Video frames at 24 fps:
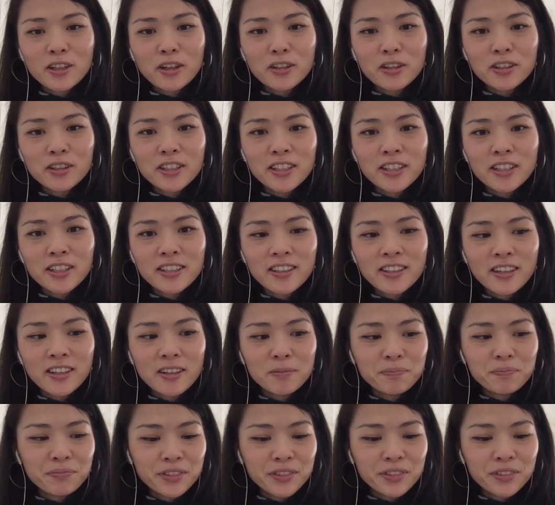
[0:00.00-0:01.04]
call it
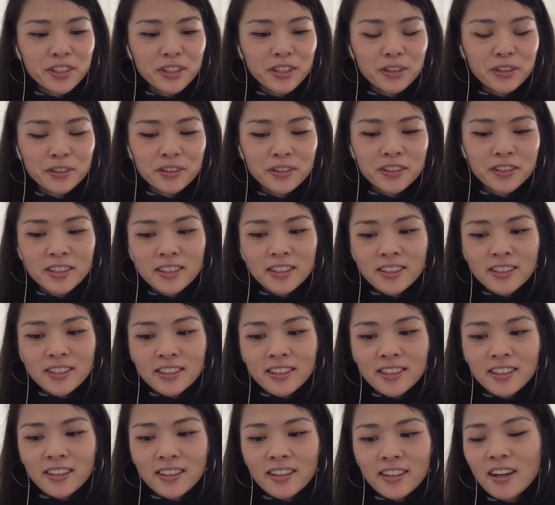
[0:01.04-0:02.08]
um, you know
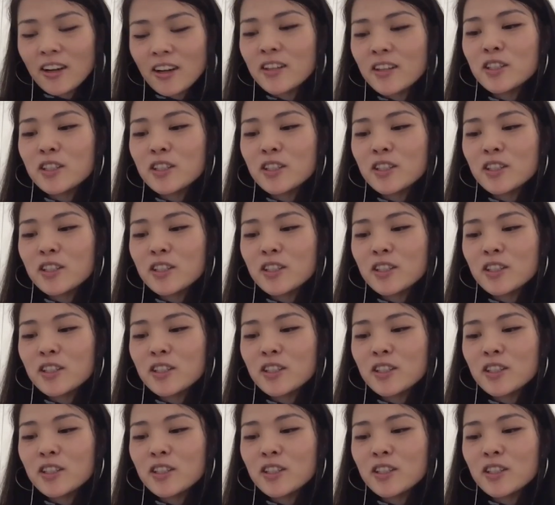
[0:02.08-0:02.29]
uh,